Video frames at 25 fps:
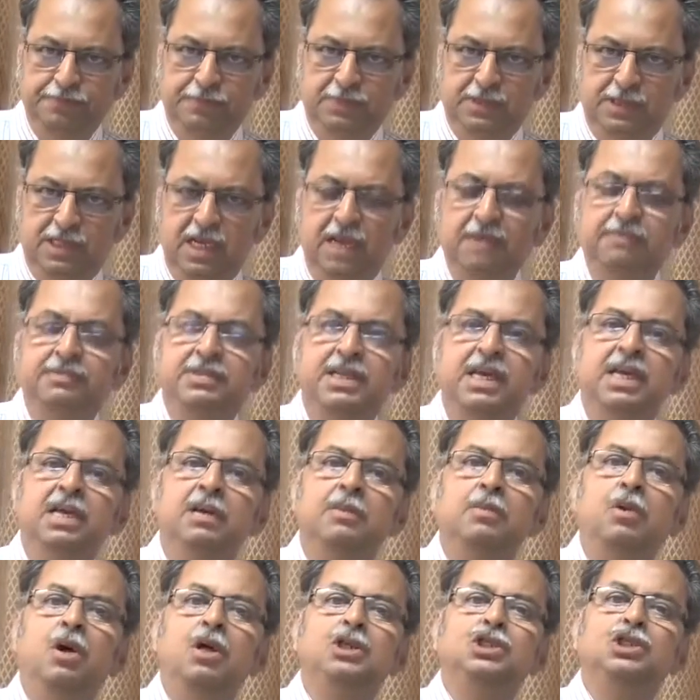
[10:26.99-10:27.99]
Same thing
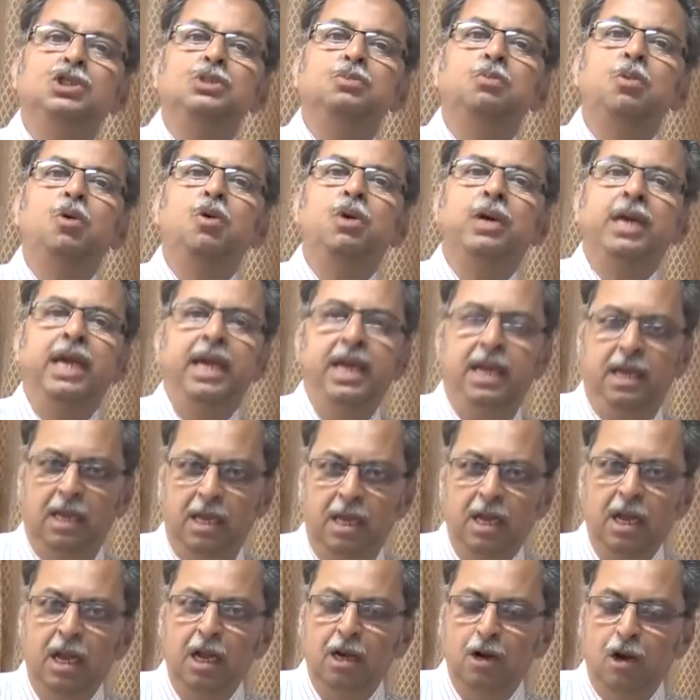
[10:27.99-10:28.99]
about smoking.
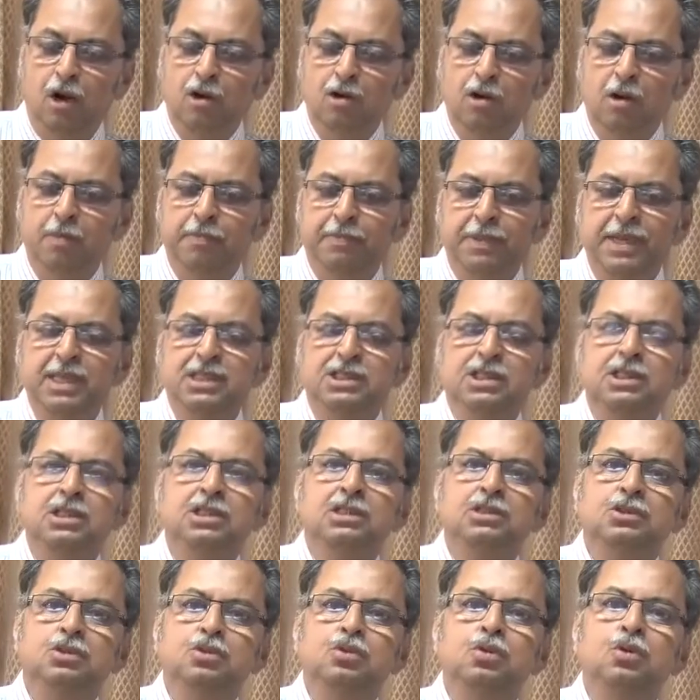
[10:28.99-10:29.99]
Lot of
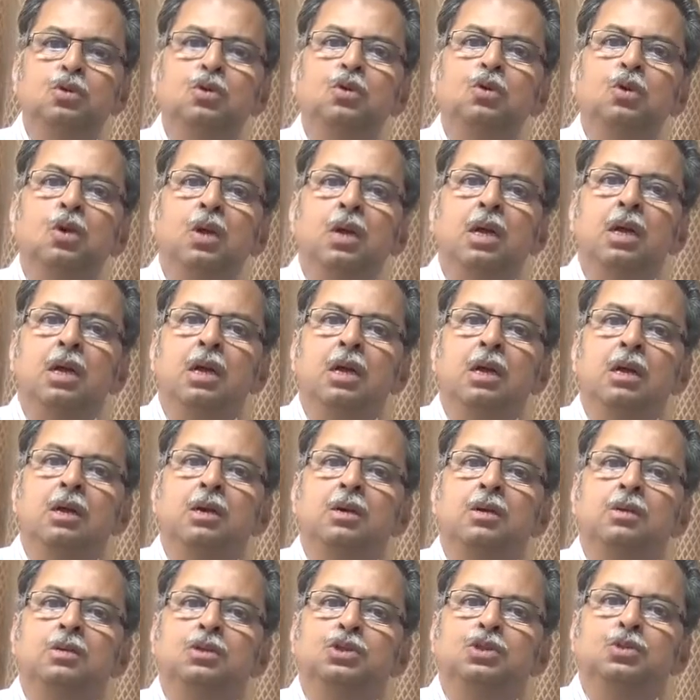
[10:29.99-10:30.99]
patients who
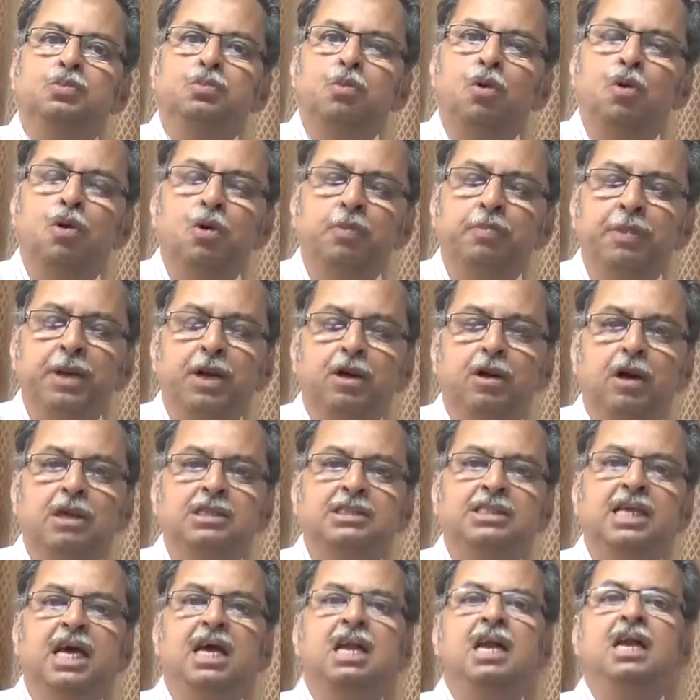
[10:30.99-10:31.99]
smoke
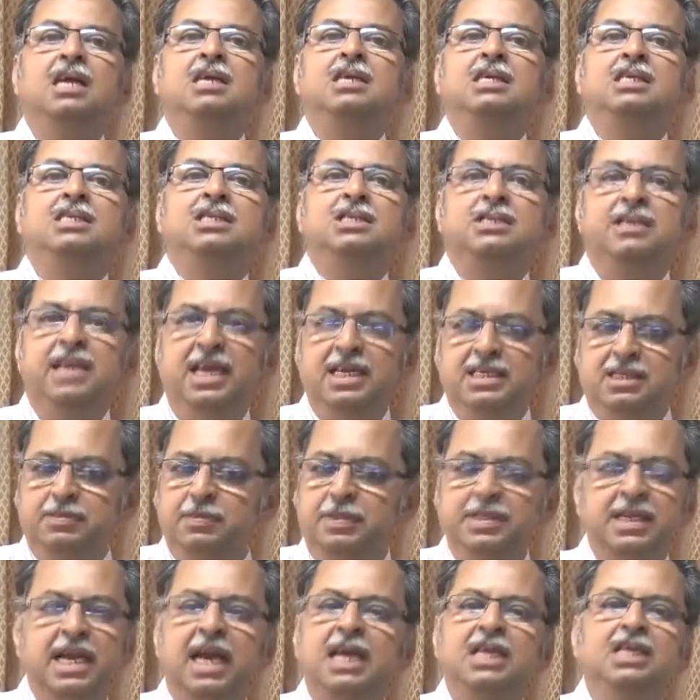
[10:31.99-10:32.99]
because they are under stress,
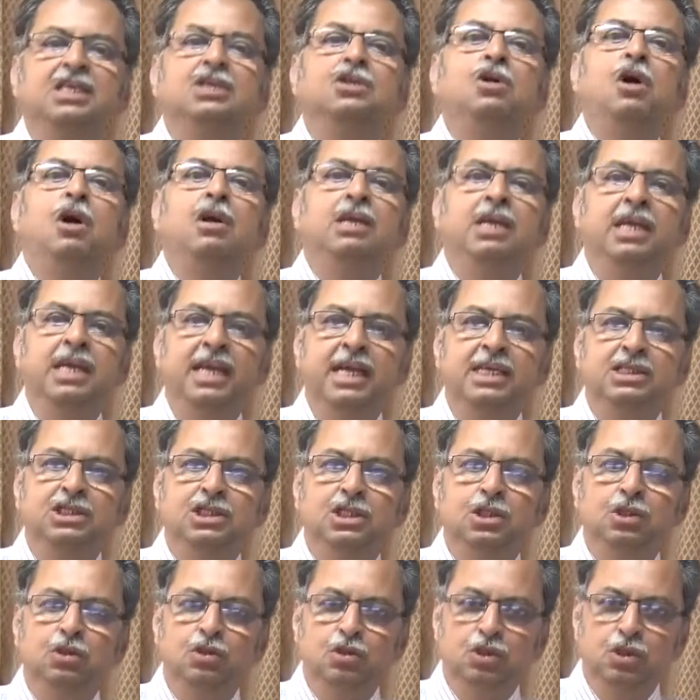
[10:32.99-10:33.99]
but that is not an
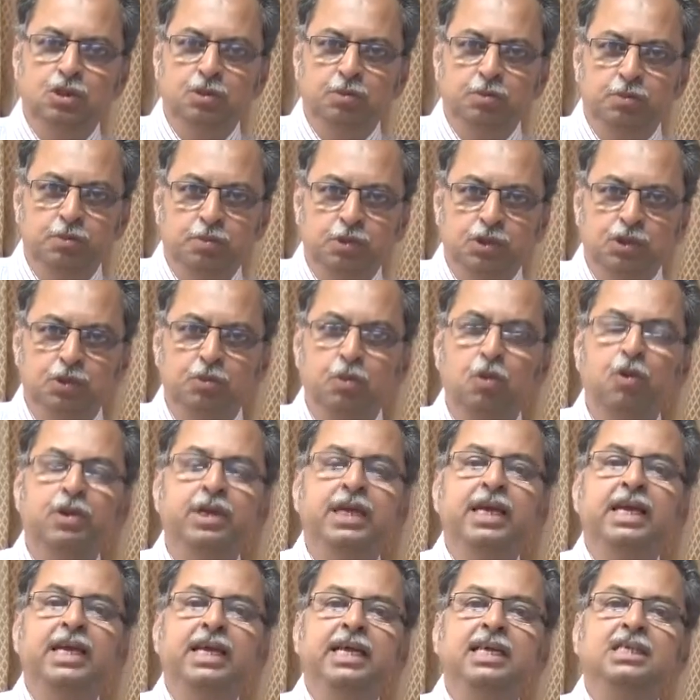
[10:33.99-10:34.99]
excuse.
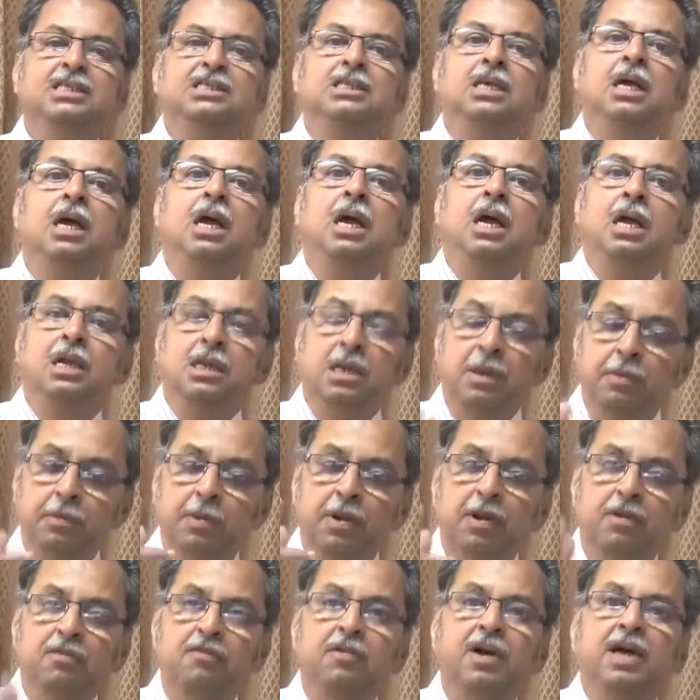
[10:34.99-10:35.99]
Smoking is
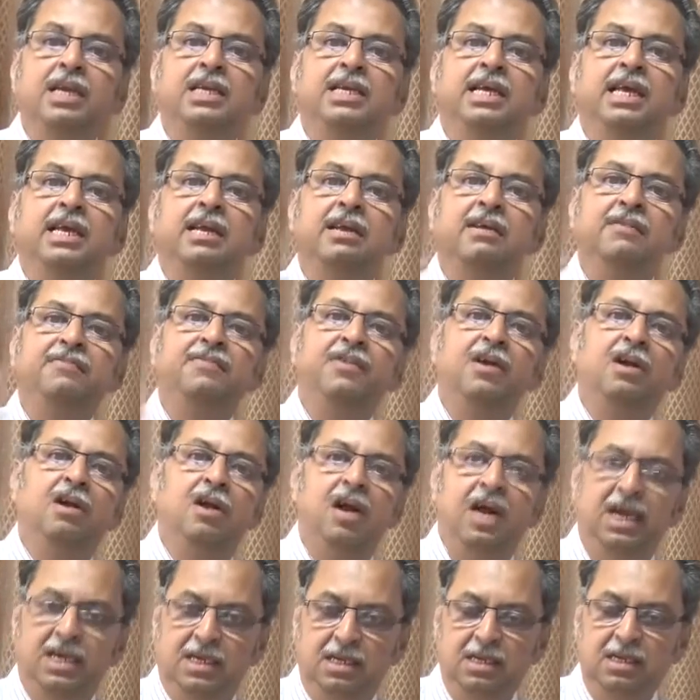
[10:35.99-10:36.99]
number one killer for
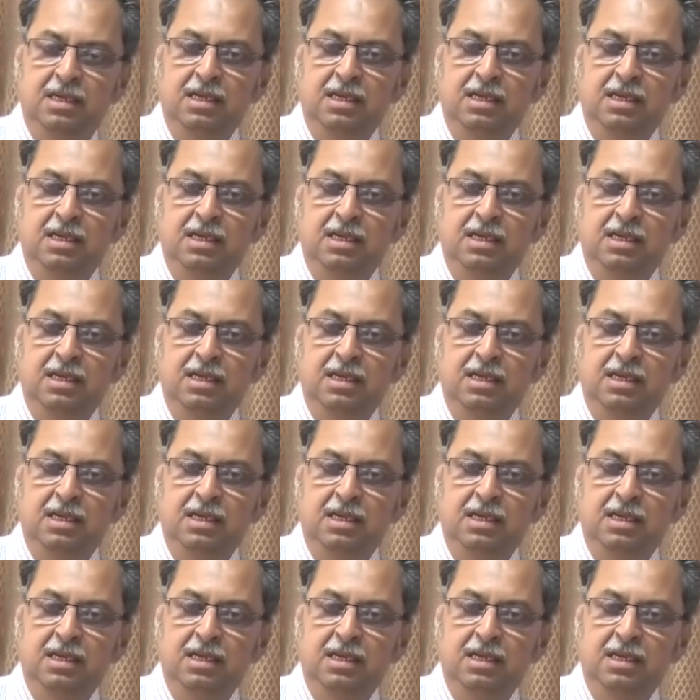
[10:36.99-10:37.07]
heart.